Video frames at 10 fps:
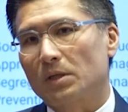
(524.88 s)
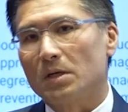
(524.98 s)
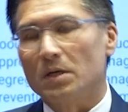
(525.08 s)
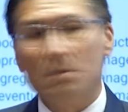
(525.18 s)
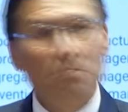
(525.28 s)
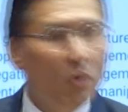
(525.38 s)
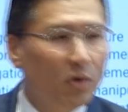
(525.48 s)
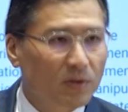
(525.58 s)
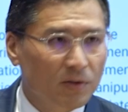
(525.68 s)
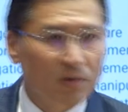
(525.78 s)

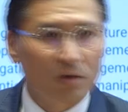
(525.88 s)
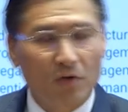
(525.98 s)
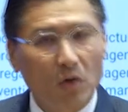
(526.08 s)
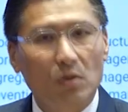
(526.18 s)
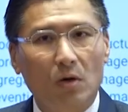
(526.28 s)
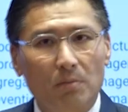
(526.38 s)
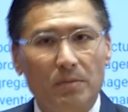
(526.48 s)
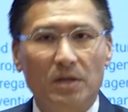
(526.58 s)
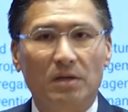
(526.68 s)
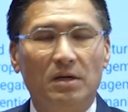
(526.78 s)
importance of Hong Kong
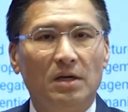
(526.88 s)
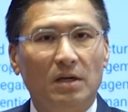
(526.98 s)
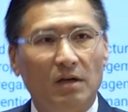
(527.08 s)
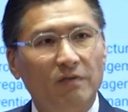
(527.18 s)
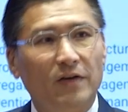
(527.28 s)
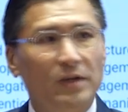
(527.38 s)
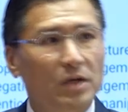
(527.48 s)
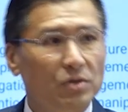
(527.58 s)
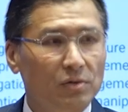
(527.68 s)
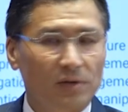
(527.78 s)
being a
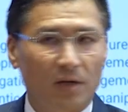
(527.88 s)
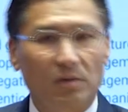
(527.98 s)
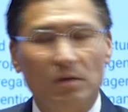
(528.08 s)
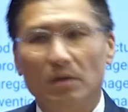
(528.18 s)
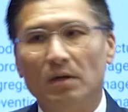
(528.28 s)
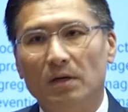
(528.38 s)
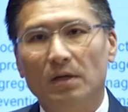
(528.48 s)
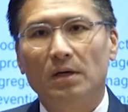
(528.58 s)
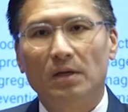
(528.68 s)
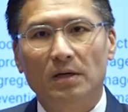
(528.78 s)
financial center
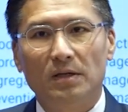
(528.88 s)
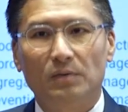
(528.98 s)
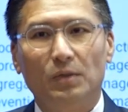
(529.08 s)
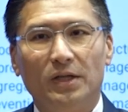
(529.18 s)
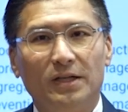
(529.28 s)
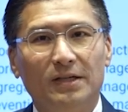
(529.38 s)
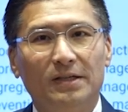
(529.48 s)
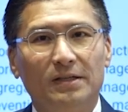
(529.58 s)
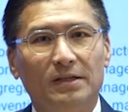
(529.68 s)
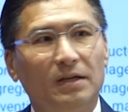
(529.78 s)
is what?
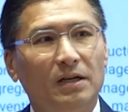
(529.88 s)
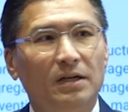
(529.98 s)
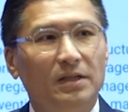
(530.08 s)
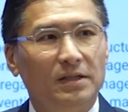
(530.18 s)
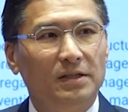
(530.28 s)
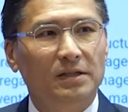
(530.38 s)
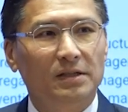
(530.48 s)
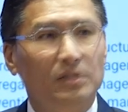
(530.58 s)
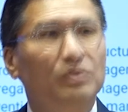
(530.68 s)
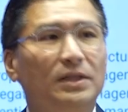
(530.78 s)

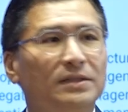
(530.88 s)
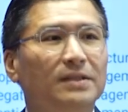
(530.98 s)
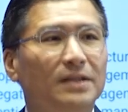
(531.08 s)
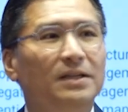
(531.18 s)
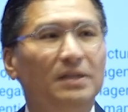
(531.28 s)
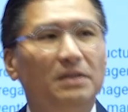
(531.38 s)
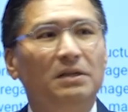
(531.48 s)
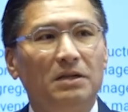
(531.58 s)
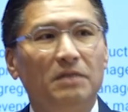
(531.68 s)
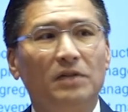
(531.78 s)
It's trust.
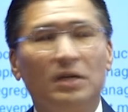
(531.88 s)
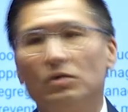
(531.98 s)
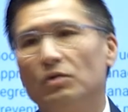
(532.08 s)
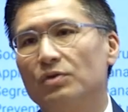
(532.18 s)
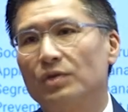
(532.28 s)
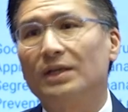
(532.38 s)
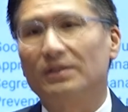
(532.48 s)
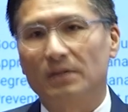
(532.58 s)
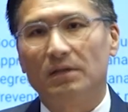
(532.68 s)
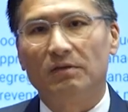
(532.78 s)
If there's no
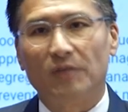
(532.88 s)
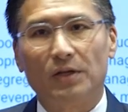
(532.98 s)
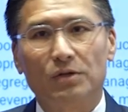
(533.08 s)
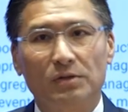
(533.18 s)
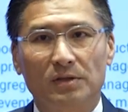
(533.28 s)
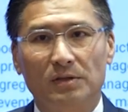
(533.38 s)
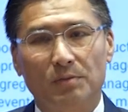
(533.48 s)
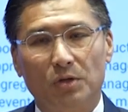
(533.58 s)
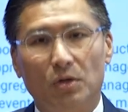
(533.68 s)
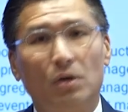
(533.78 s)
trust in the financial
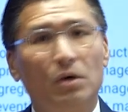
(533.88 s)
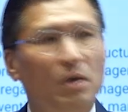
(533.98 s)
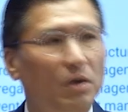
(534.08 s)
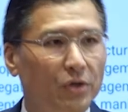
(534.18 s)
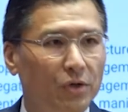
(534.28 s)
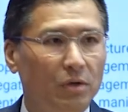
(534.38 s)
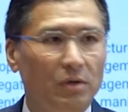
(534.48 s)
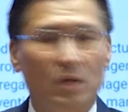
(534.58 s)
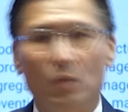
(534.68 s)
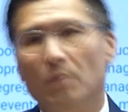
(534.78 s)
system in Hong Kong,
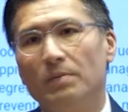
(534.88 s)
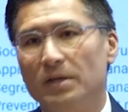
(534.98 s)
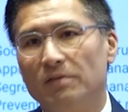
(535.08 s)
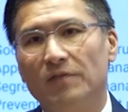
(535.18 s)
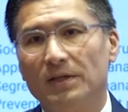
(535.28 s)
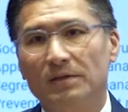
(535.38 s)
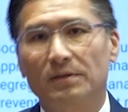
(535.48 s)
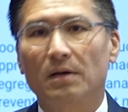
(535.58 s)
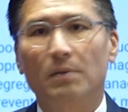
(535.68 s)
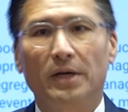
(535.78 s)
there won't be
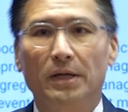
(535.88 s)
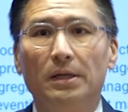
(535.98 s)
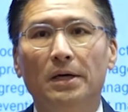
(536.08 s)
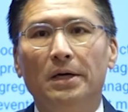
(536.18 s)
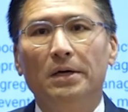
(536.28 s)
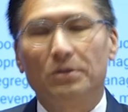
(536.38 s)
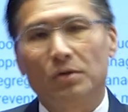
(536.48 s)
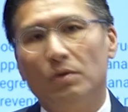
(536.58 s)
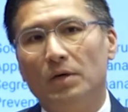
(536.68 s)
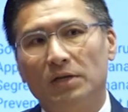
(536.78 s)
investors coming in.
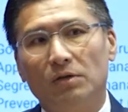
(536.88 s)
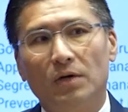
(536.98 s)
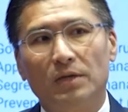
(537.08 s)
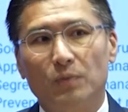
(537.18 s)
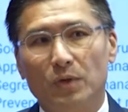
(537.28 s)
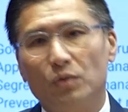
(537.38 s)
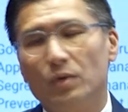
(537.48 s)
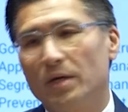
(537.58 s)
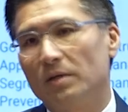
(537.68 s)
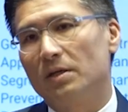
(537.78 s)
So as long as we're
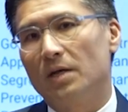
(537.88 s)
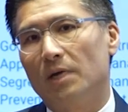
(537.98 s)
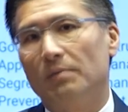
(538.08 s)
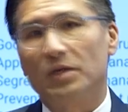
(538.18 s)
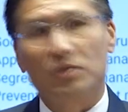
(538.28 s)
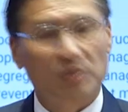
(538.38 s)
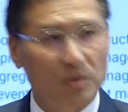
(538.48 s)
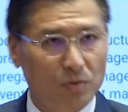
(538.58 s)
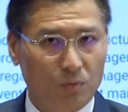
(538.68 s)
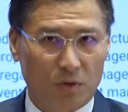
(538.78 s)
doing the
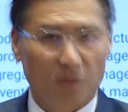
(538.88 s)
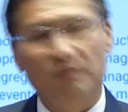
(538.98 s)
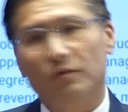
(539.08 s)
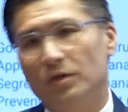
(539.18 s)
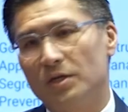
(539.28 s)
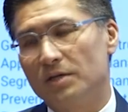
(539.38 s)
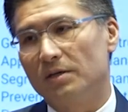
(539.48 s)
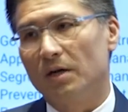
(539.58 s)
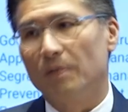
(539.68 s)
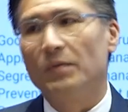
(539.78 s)
legislation work for these
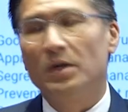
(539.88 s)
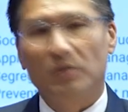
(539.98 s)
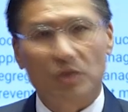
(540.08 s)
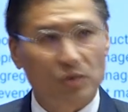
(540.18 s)
digital